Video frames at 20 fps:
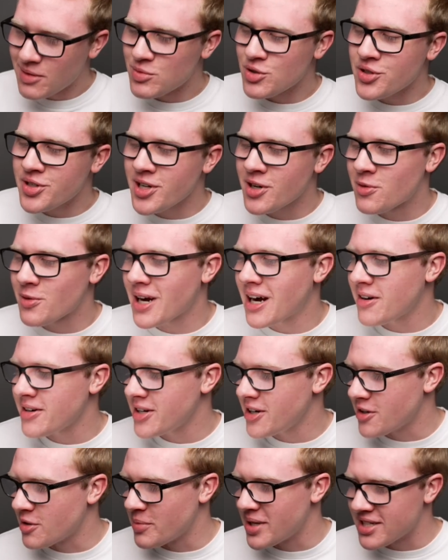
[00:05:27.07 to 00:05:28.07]
I'm looking around
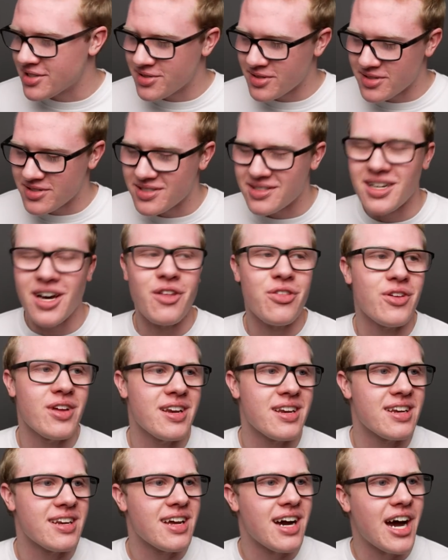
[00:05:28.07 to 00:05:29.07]
here to make sure there's
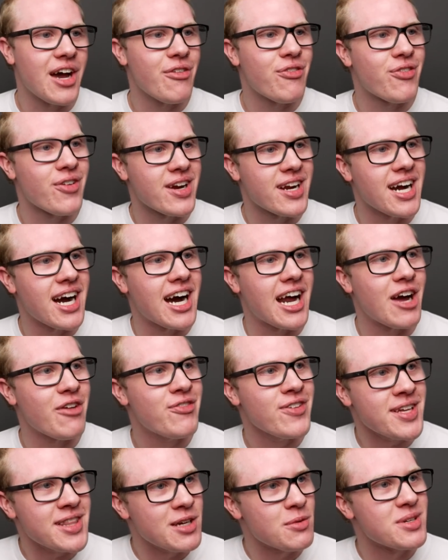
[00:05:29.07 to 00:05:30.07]
nothing I forgot. I
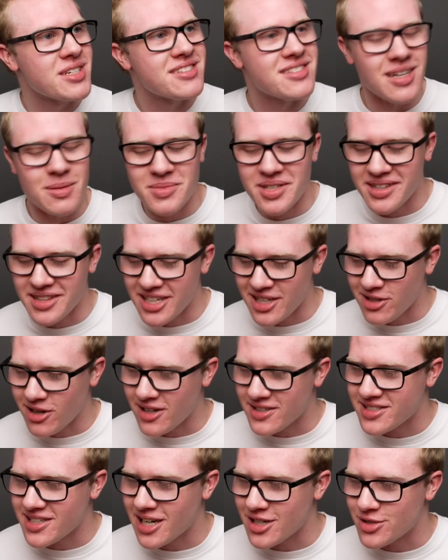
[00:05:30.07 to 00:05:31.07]
feel like there was something that
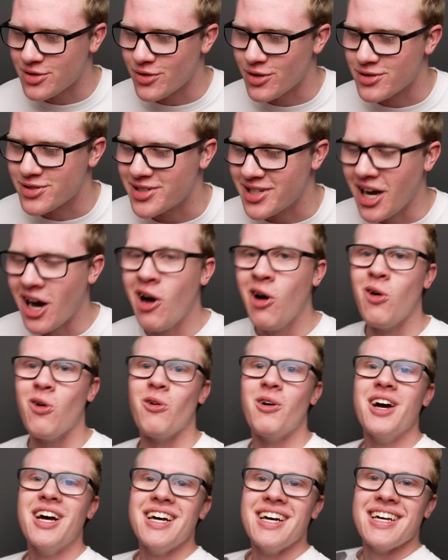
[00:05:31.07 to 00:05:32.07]
caused controversy.
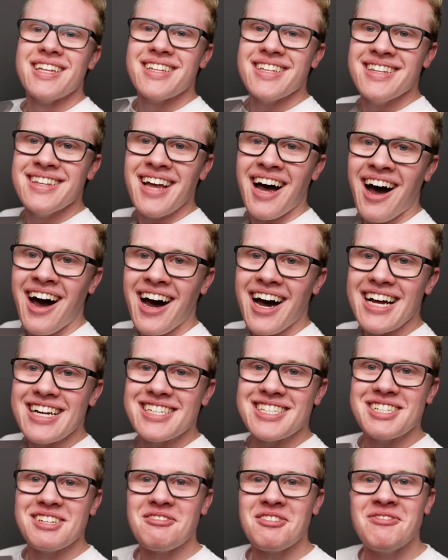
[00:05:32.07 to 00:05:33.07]
Oh, the
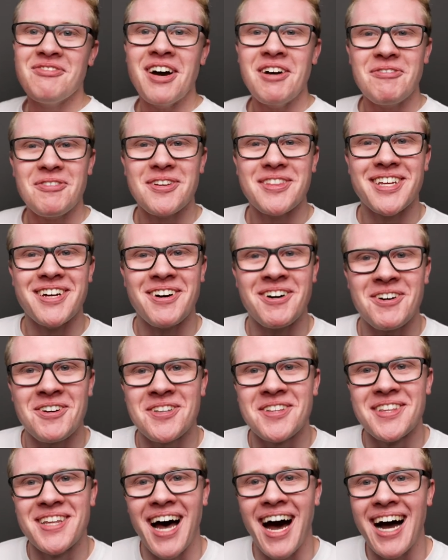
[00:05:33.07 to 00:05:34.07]
notch. Remember the whole
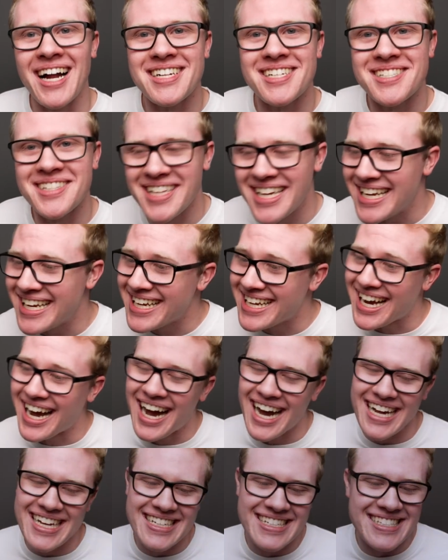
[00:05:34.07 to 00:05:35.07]
notch thing,
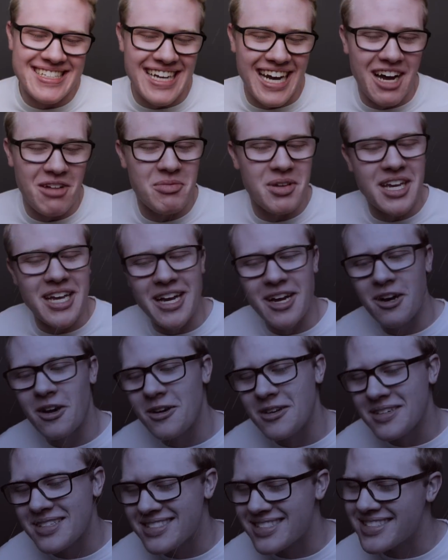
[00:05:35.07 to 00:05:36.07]
guys? I'm
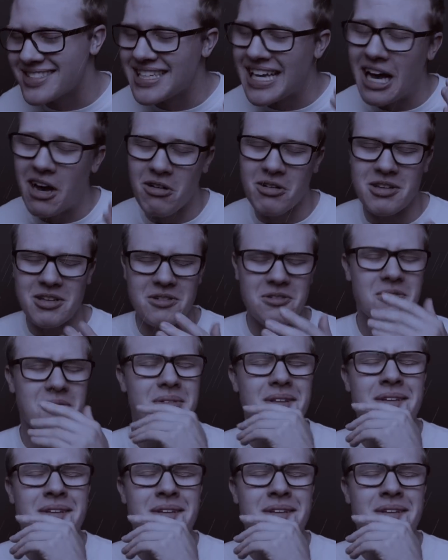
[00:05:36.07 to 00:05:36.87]
here to tell you